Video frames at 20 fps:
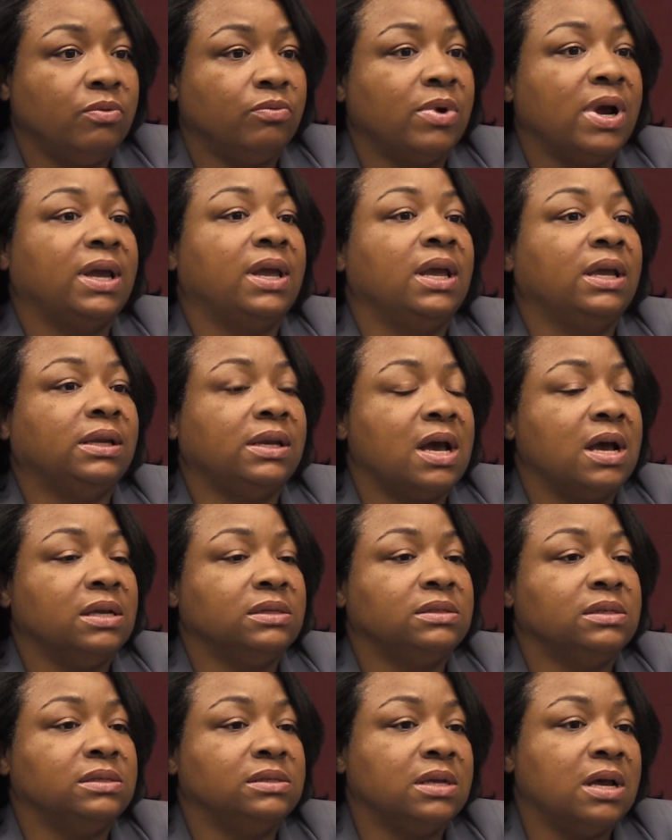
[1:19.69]

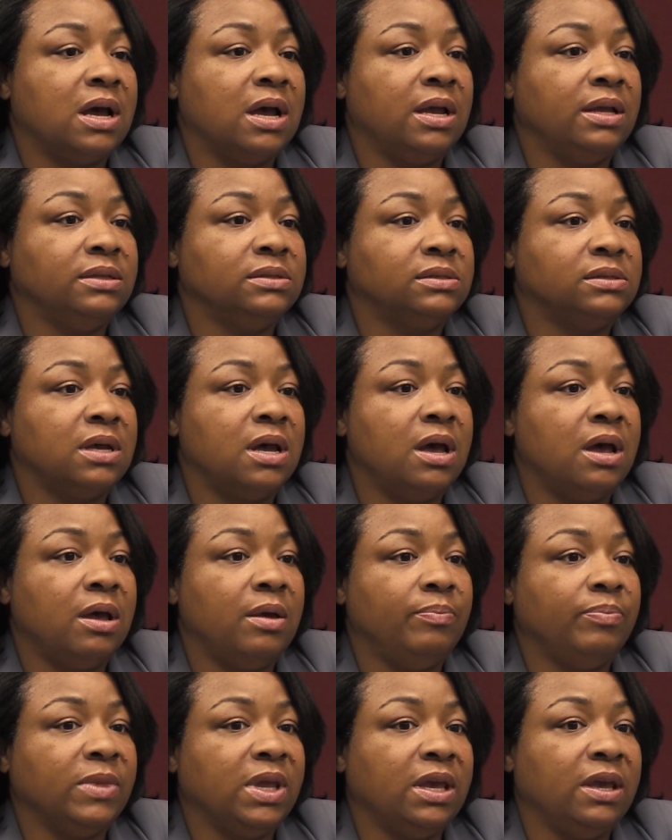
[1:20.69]
Recognize the signs.
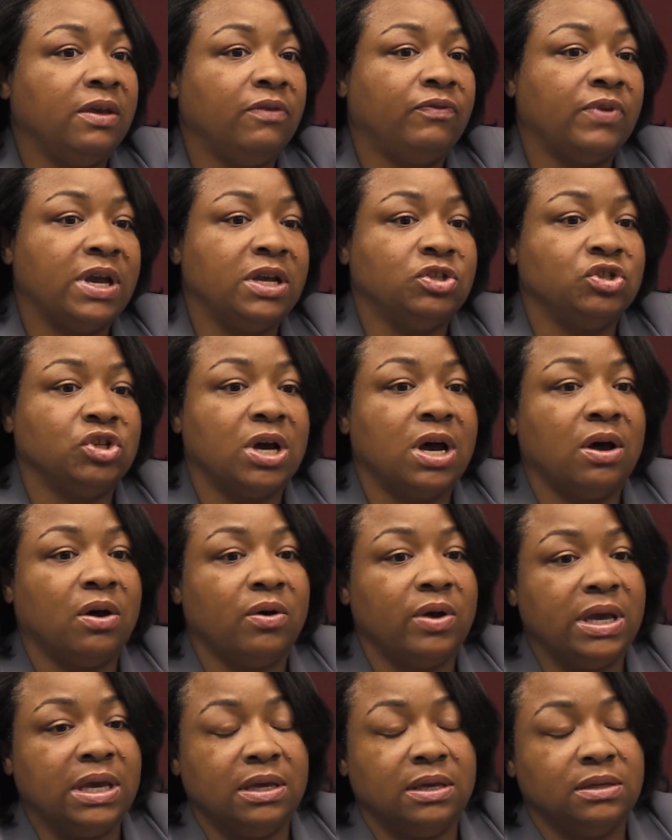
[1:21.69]
Um, if a
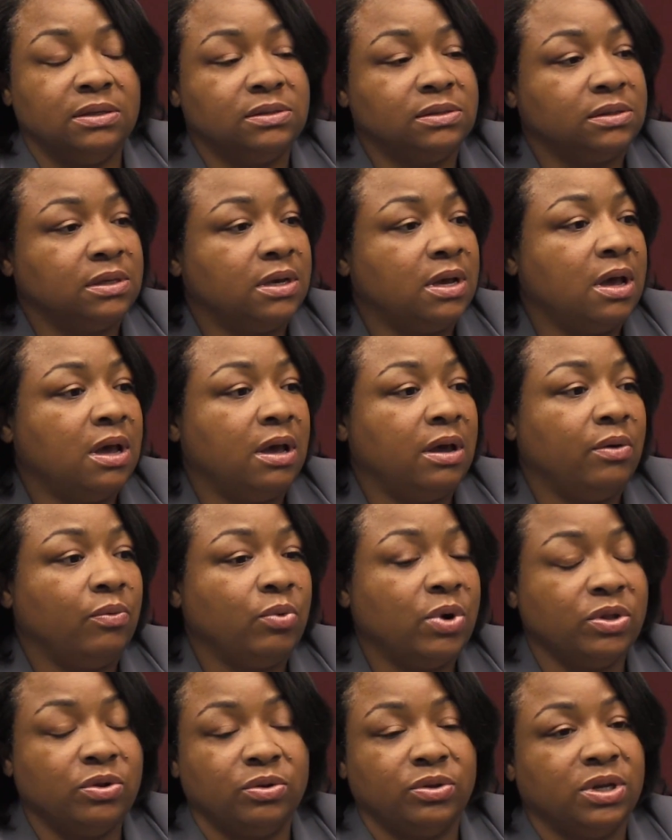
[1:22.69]
child is, uh,
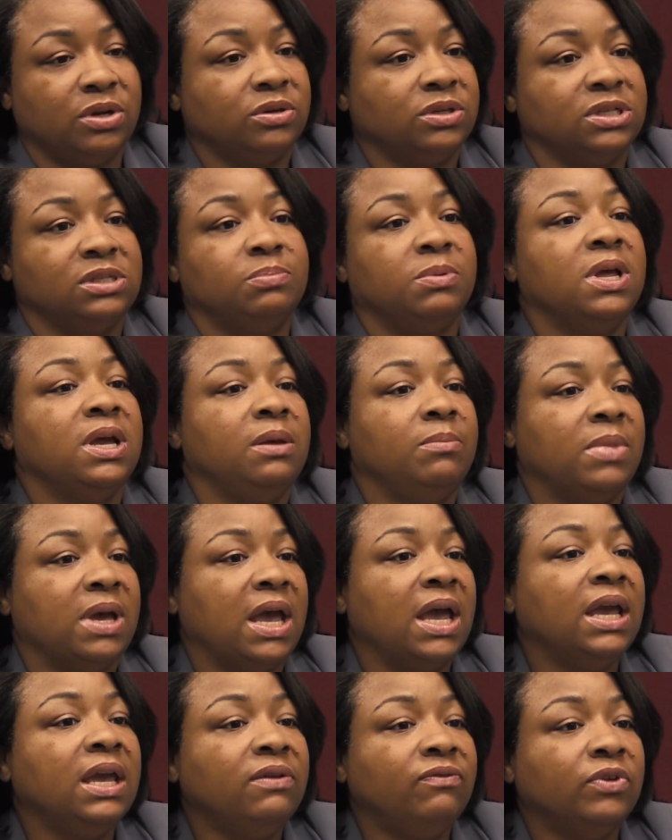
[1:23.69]
whether they're displaying
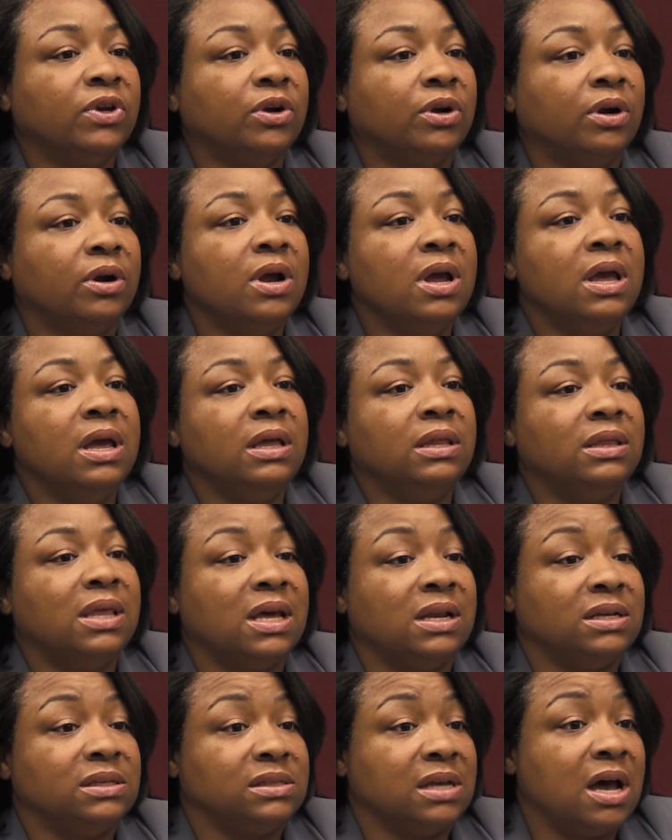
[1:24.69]
behavior
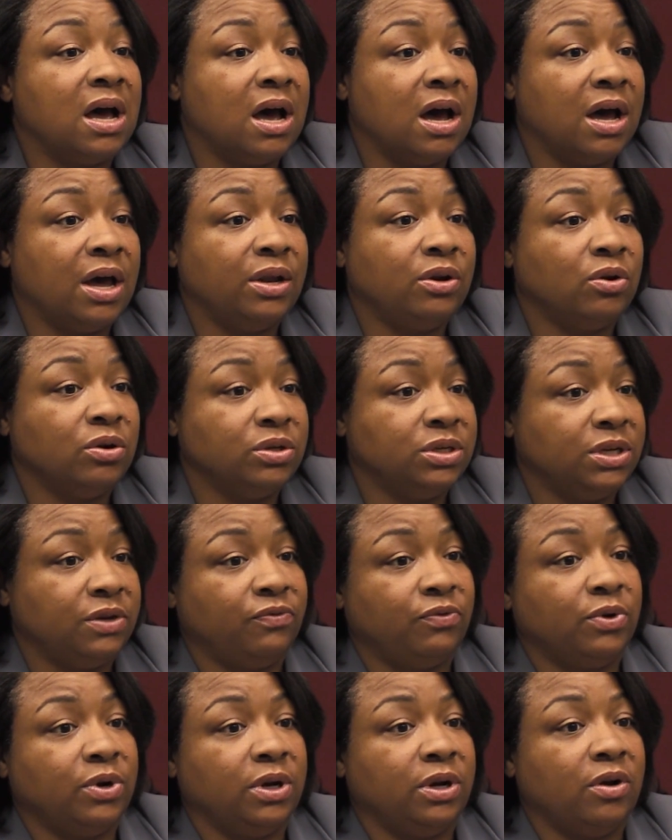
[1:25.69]
that is odd or
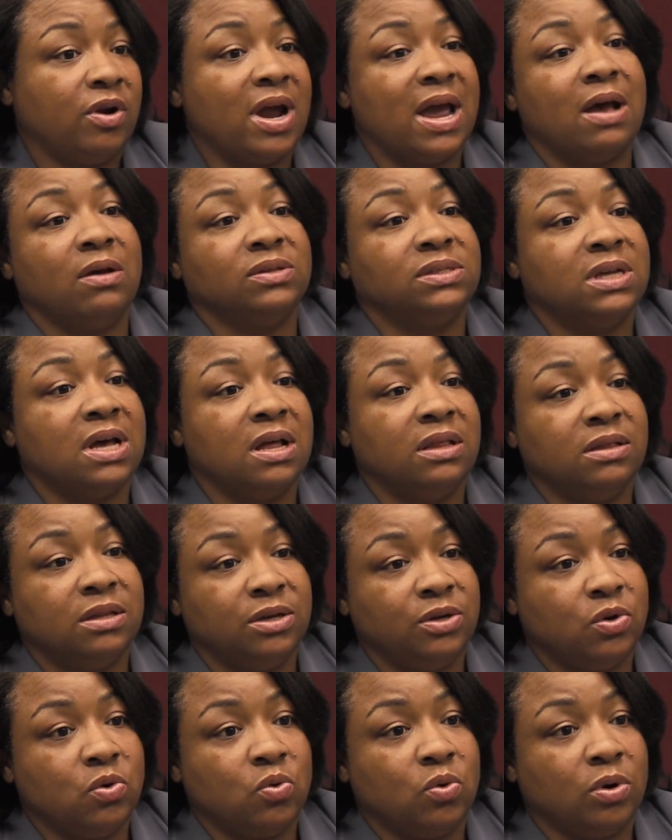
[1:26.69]
different or outside of
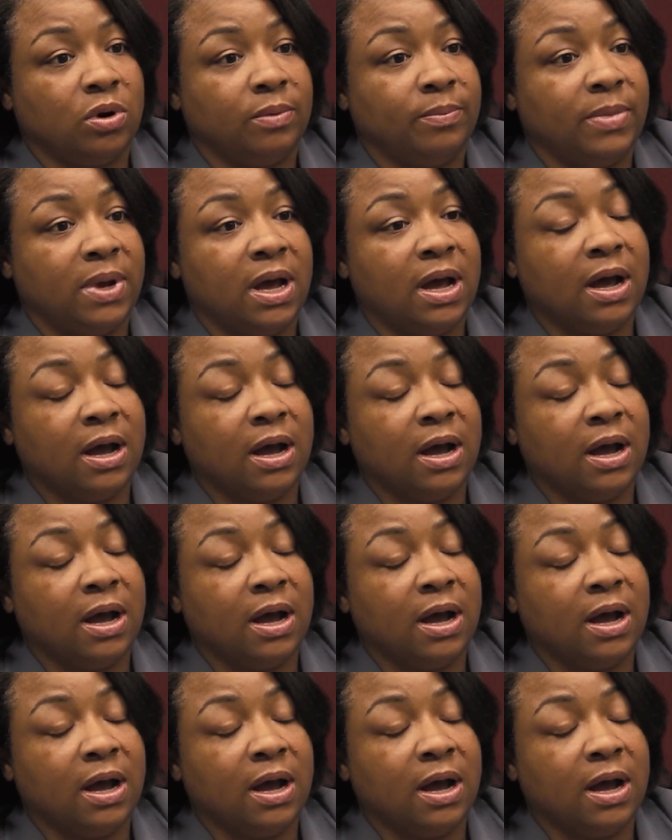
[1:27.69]
the norm.